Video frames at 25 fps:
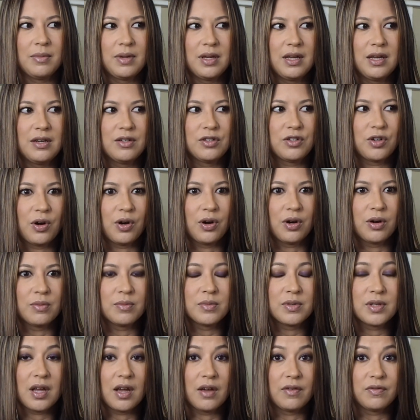in
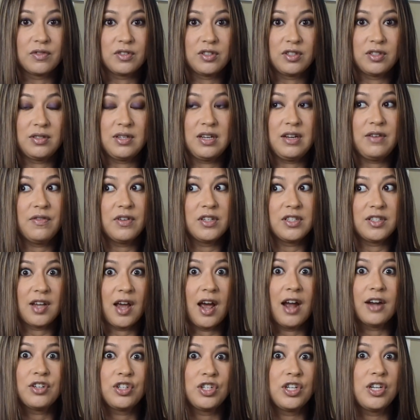terms of even
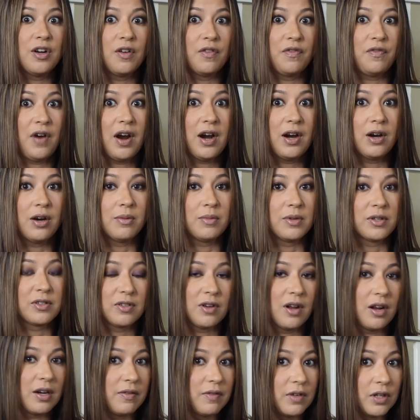touching a firearm that's
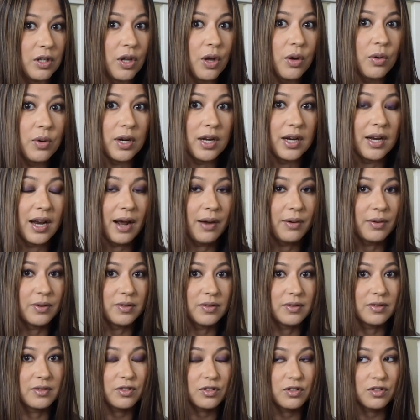not even loaded. I
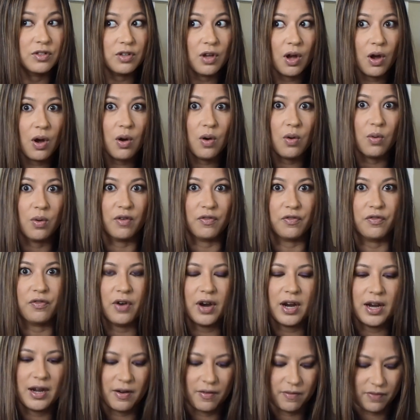was so
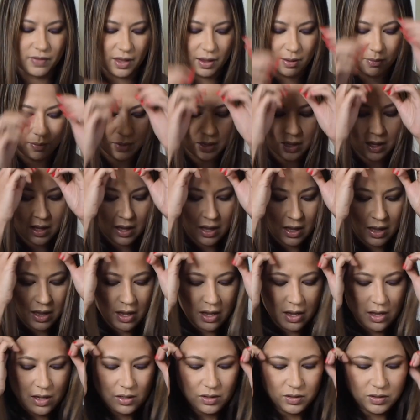afraid of them.
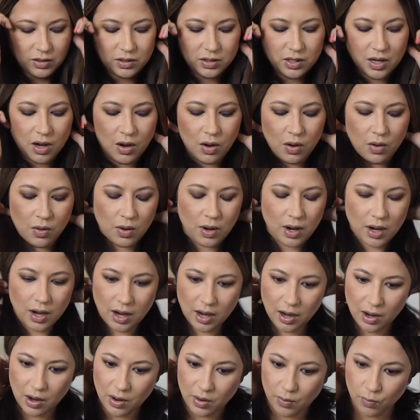So
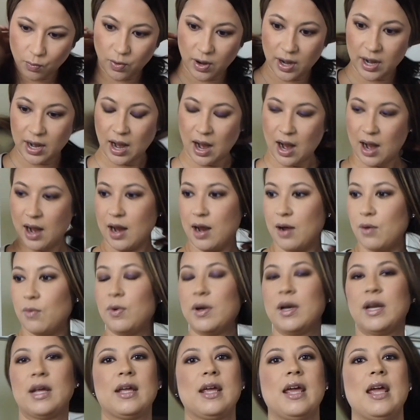when
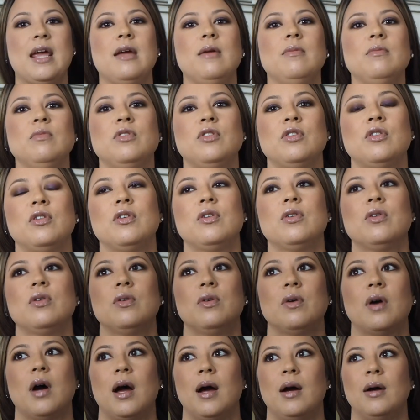it came
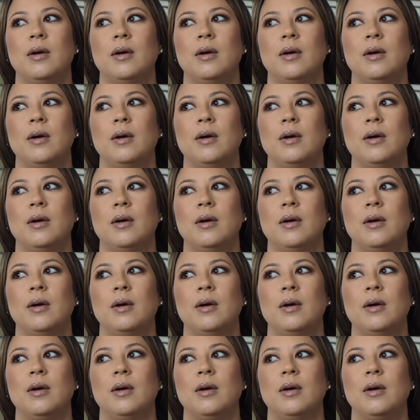to